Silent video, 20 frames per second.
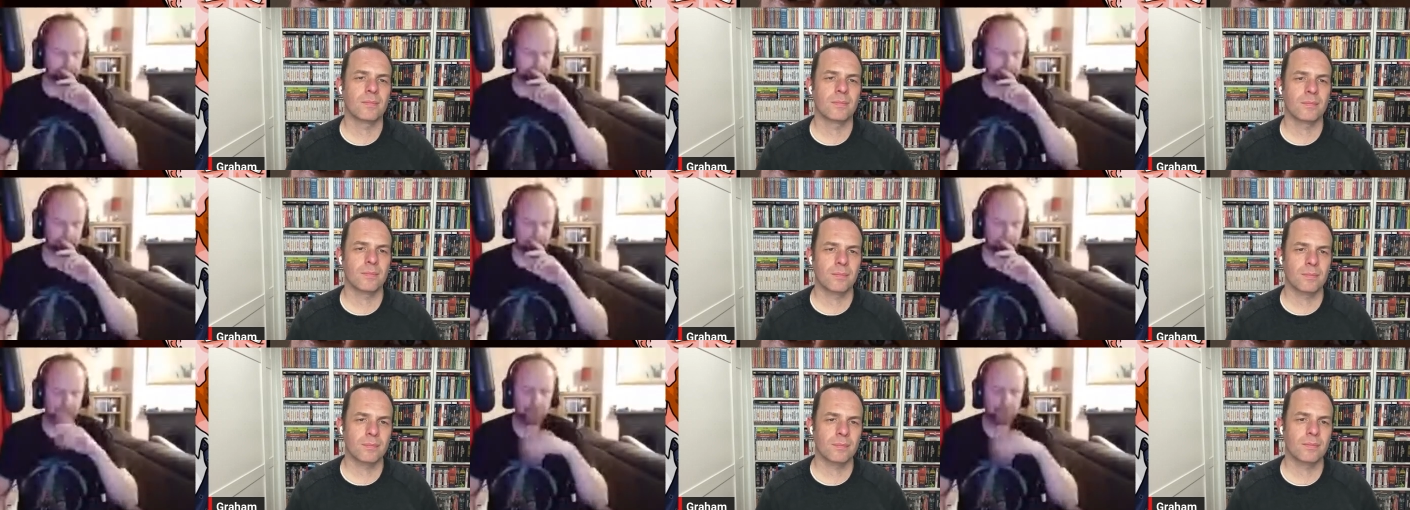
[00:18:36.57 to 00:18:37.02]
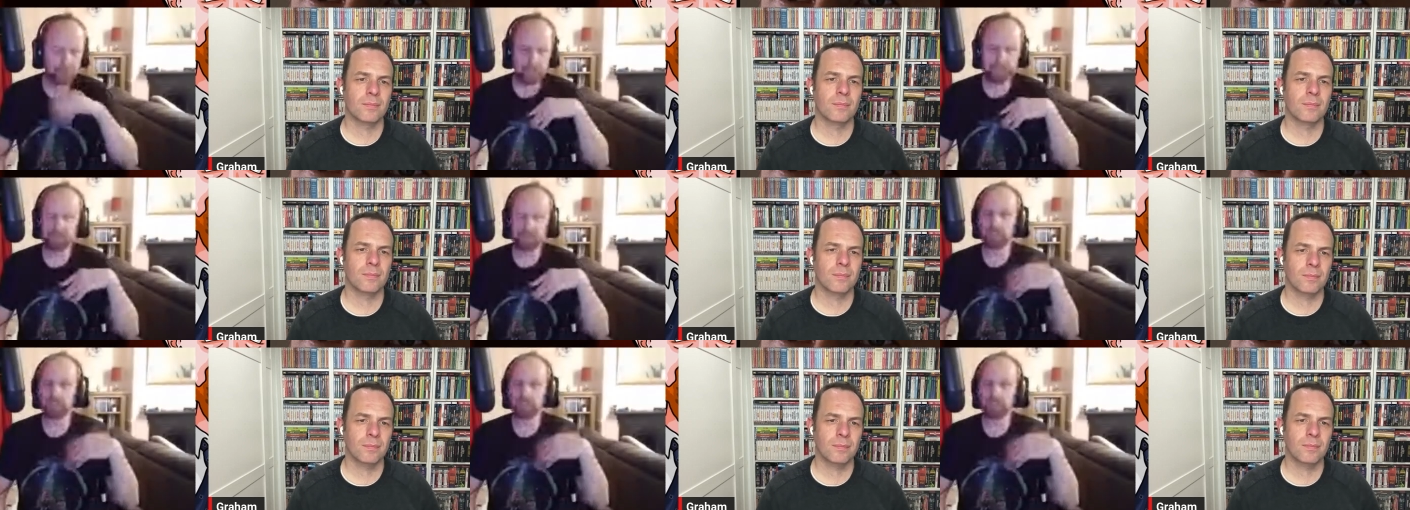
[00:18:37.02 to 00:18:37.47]
Speaker 1: did you
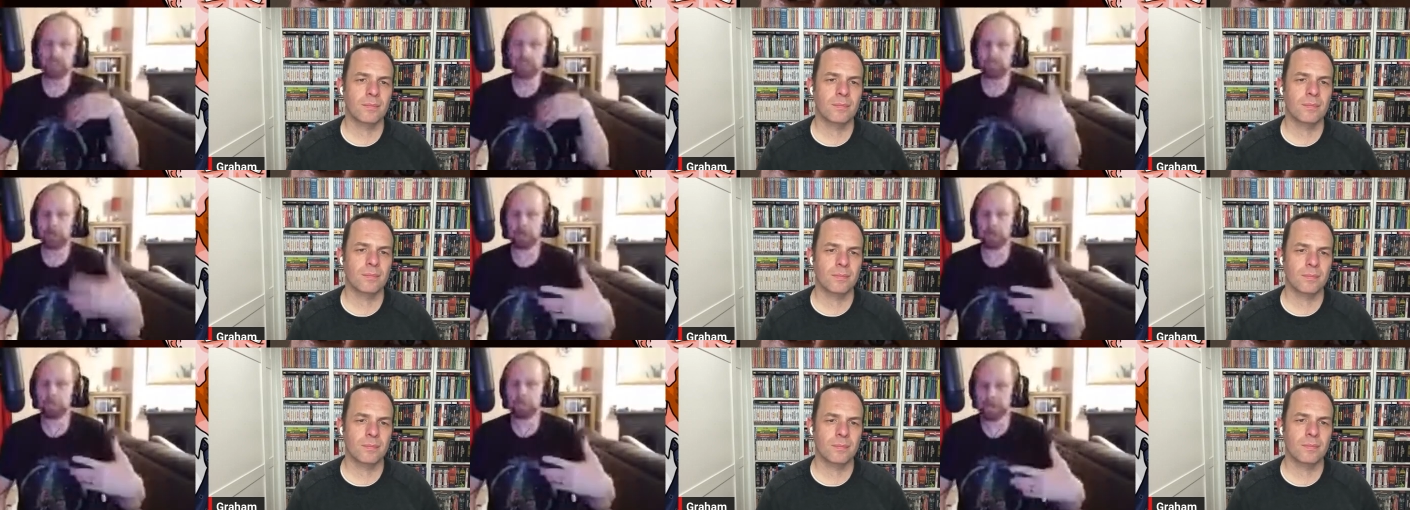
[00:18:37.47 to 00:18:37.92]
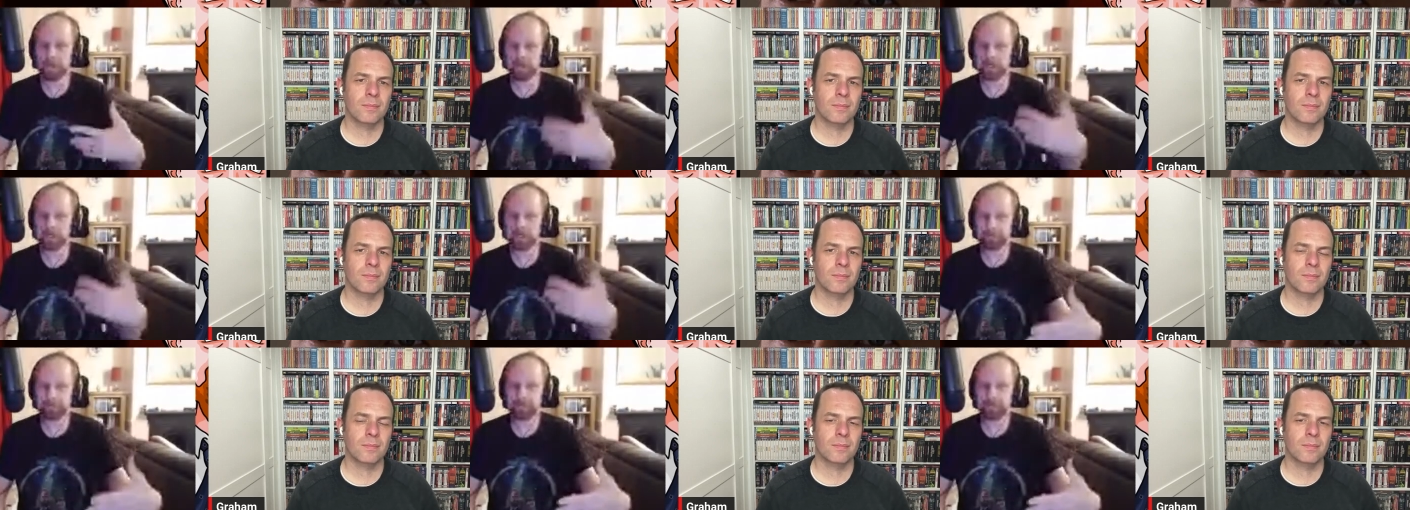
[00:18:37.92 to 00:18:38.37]
literally just pop in, give
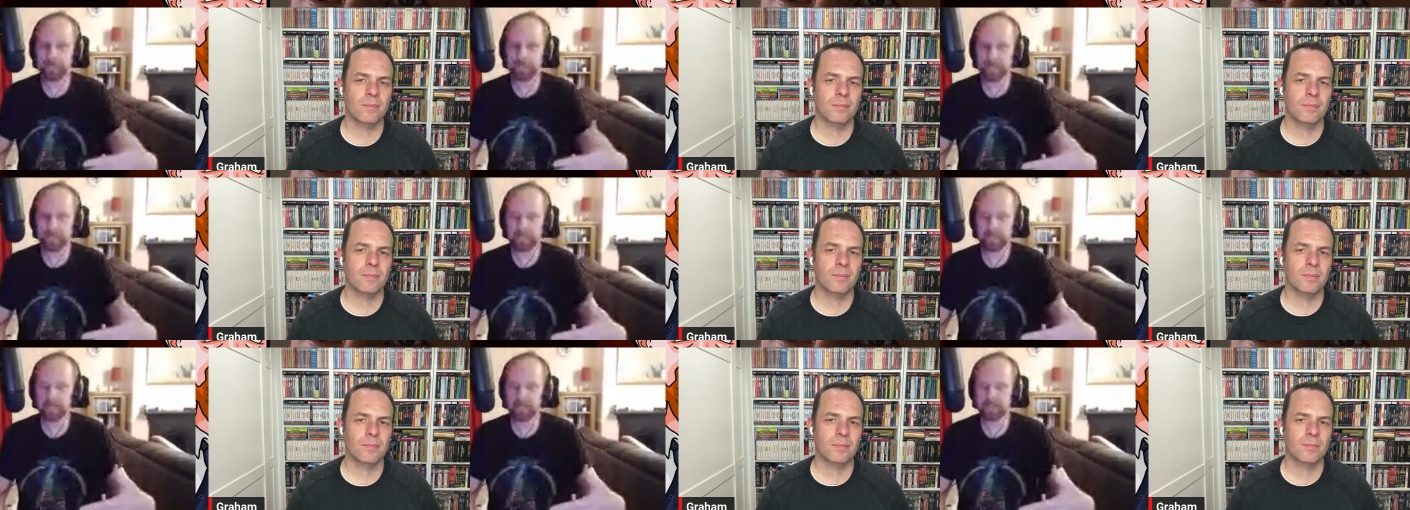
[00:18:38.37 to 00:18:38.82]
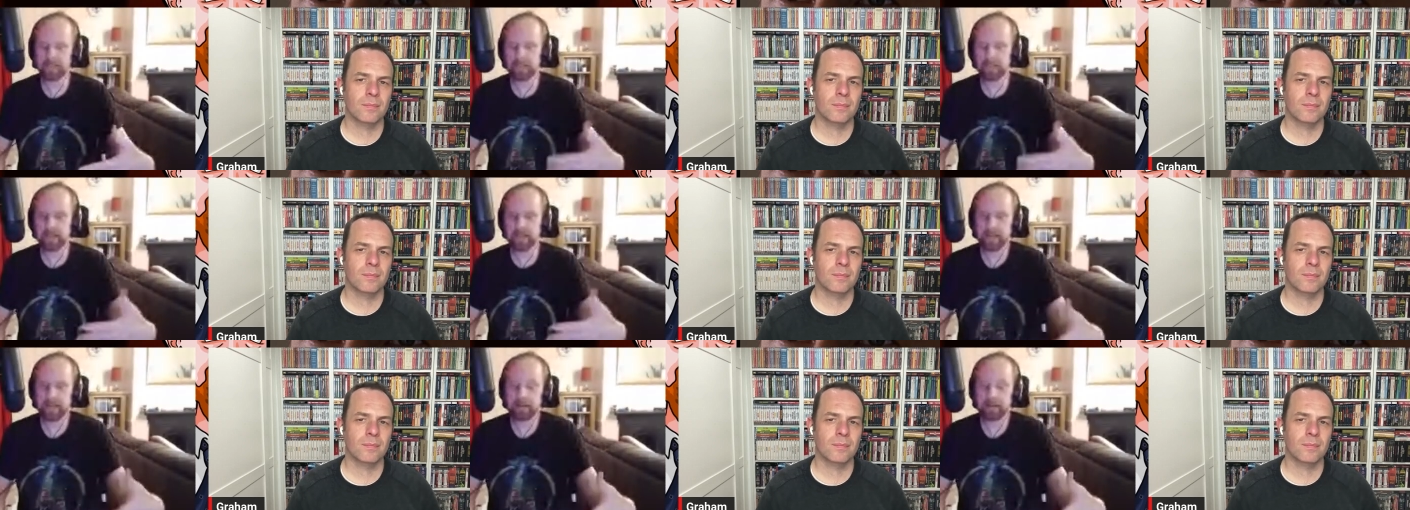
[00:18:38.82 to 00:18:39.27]
her a kiss, say how
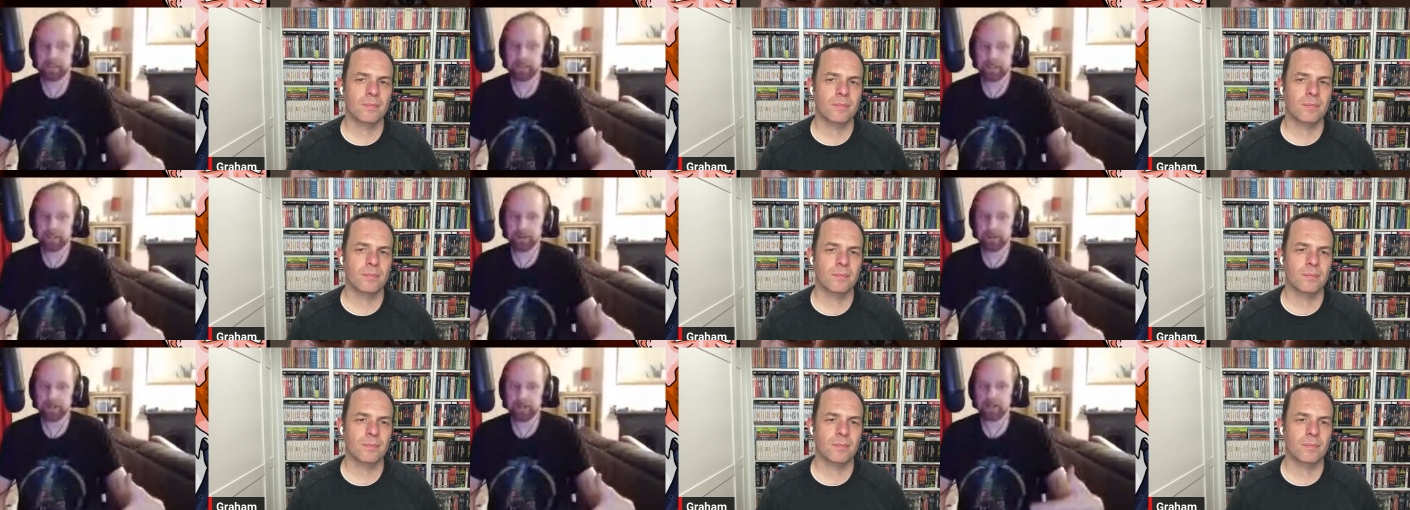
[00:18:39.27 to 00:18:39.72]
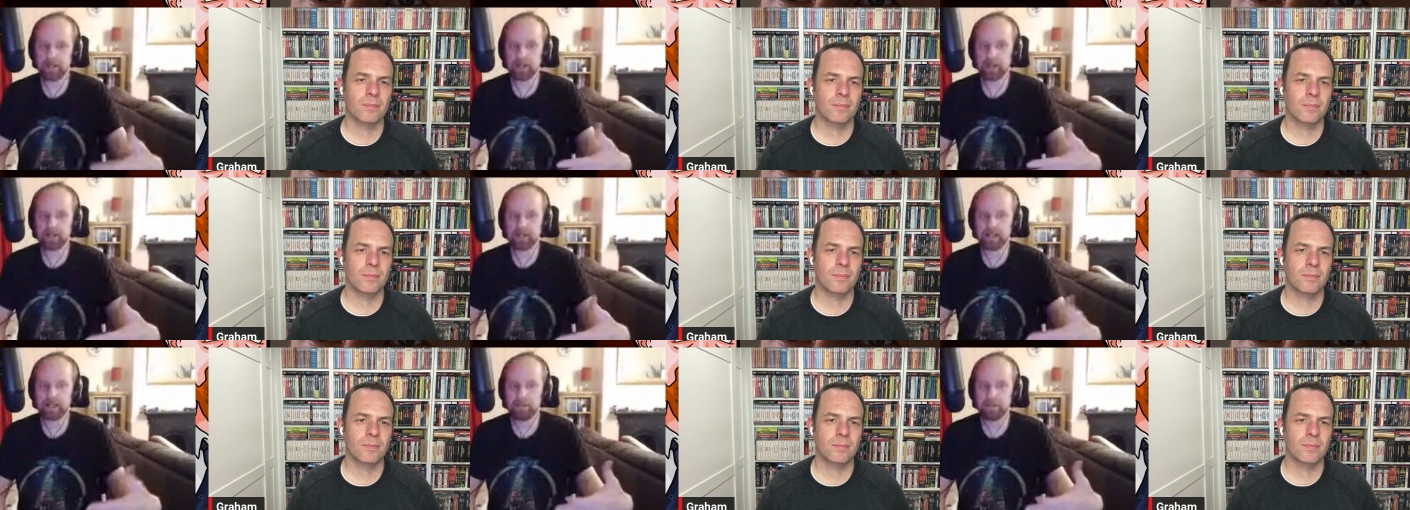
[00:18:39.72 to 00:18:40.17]
you doing, okay,
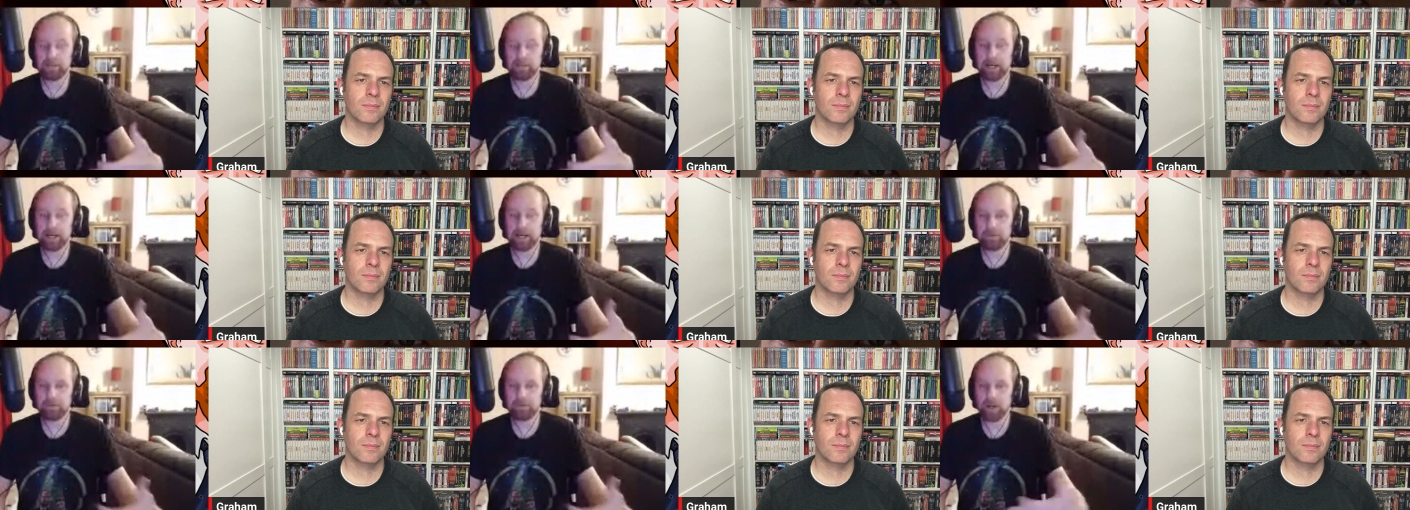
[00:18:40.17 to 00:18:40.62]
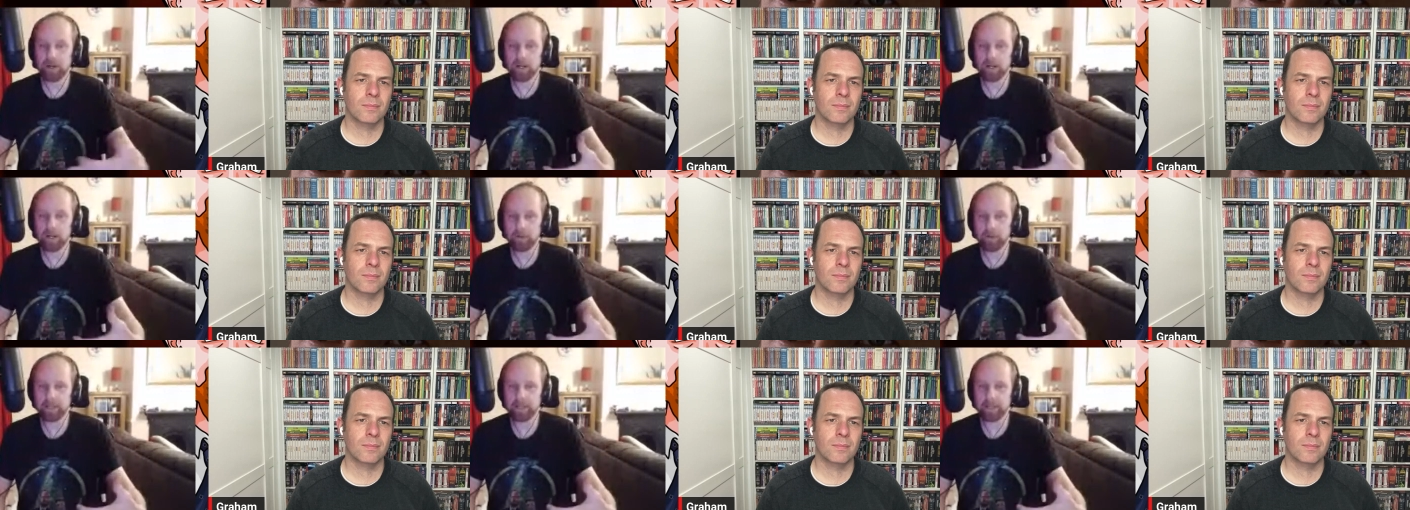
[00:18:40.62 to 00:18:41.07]
bye, I've got to go again?